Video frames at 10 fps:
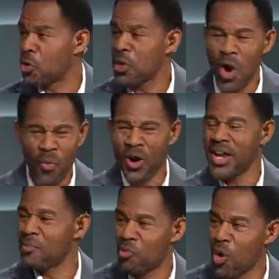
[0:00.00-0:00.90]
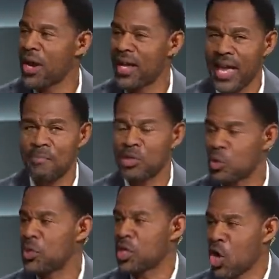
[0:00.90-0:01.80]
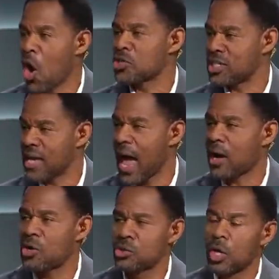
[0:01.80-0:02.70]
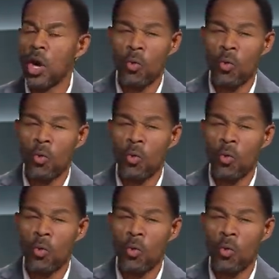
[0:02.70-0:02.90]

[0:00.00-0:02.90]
We don't want him running in between the guards and tackles.